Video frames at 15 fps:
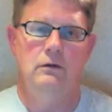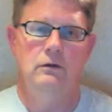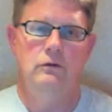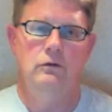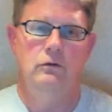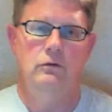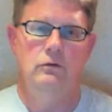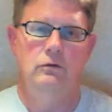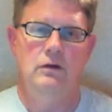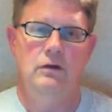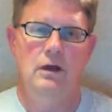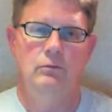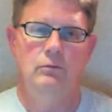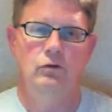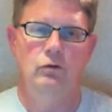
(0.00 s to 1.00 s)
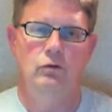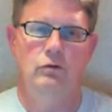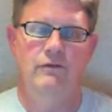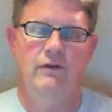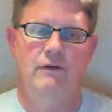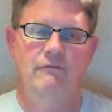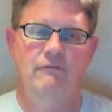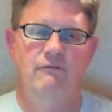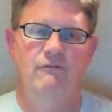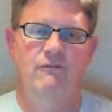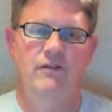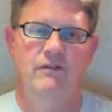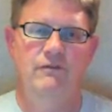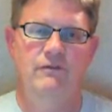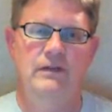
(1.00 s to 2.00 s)
2 times 25,
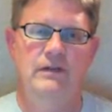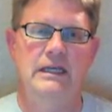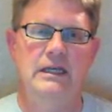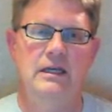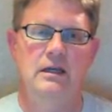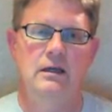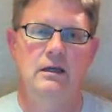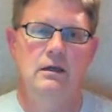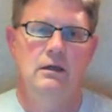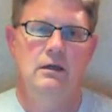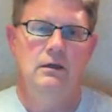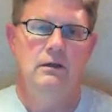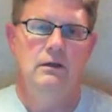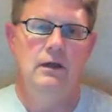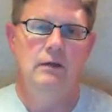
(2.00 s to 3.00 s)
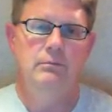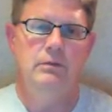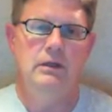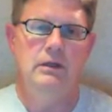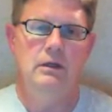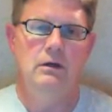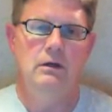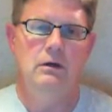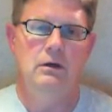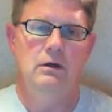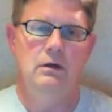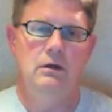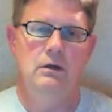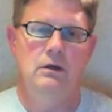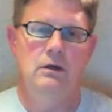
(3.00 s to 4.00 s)
50. That'd be
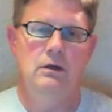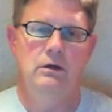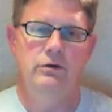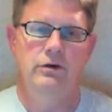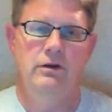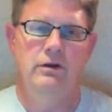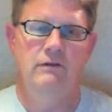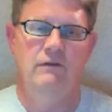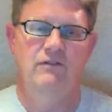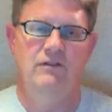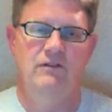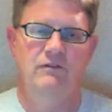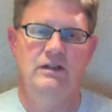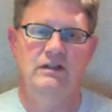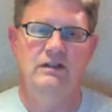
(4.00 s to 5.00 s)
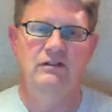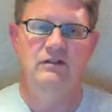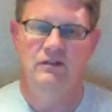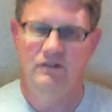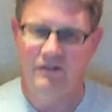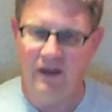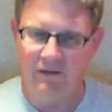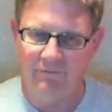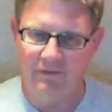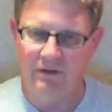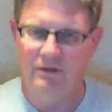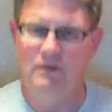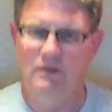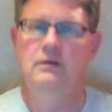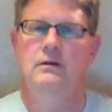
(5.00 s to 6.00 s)

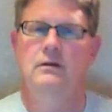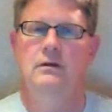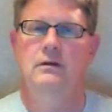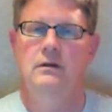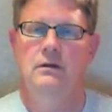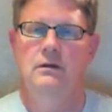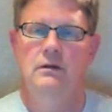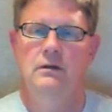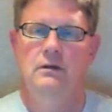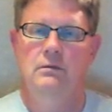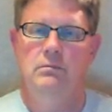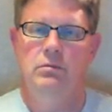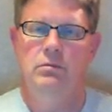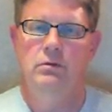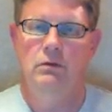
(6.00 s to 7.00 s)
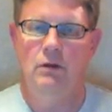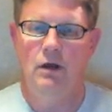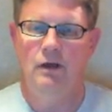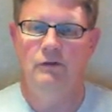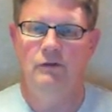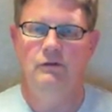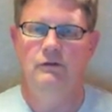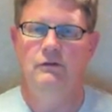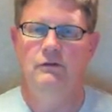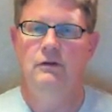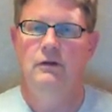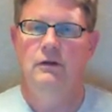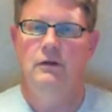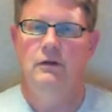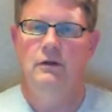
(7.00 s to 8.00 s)
157 plus,
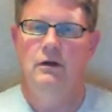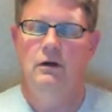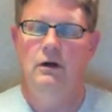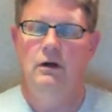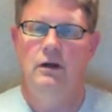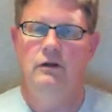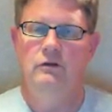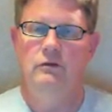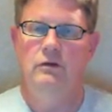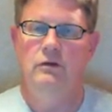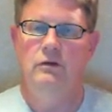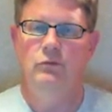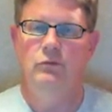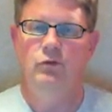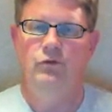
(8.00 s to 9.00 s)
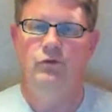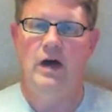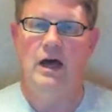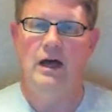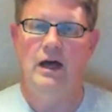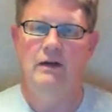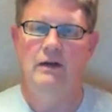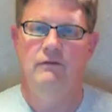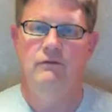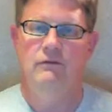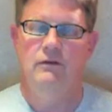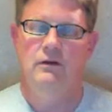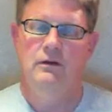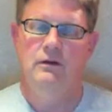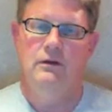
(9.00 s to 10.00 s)
alright, 2 times 5.
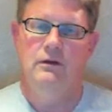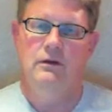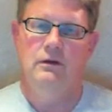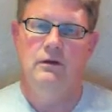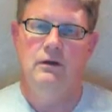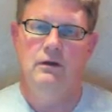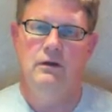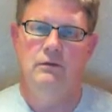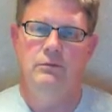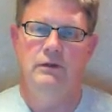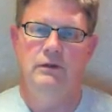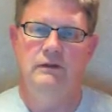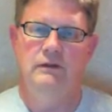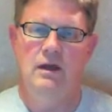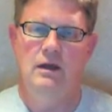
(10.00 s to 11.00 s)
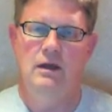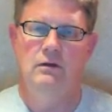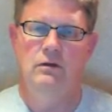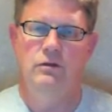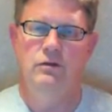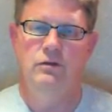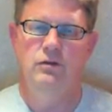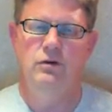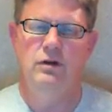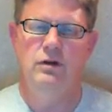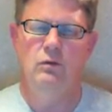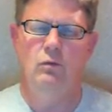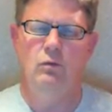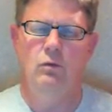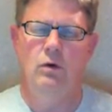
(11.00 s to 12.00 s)
That'd be 10,
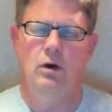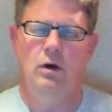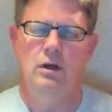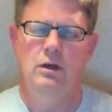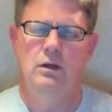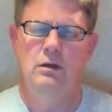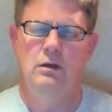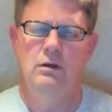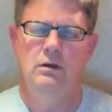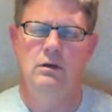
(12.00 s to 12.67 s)
31,